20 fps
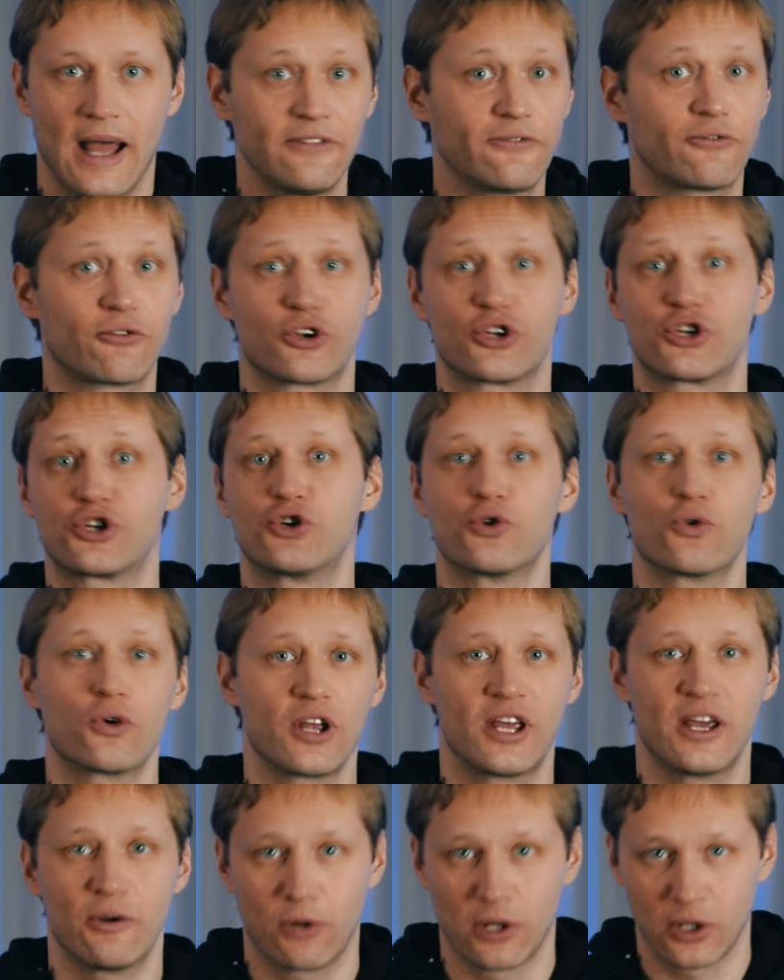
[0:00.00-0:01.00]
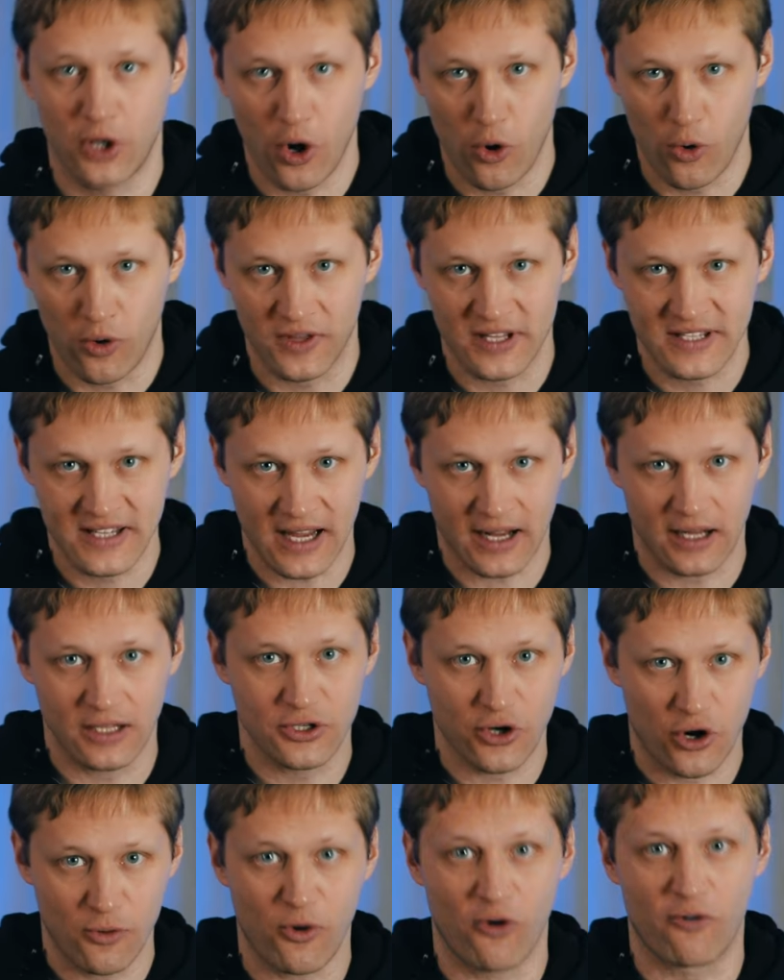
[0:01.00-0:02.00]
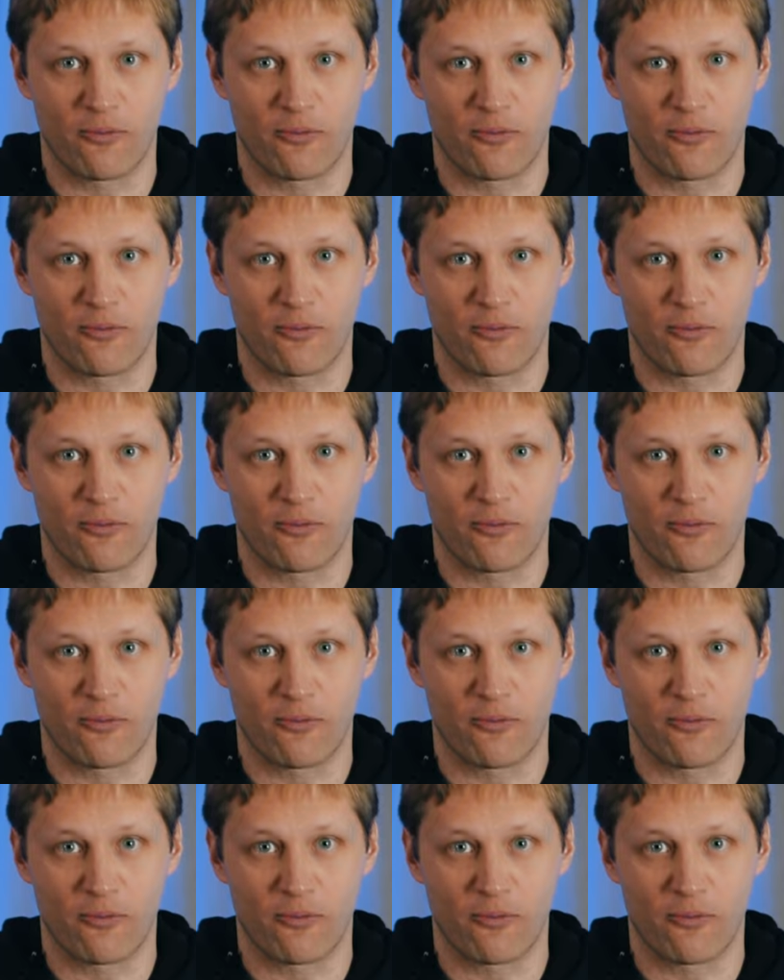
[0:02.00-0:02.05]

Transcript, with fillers: And for sure, he will go on the second term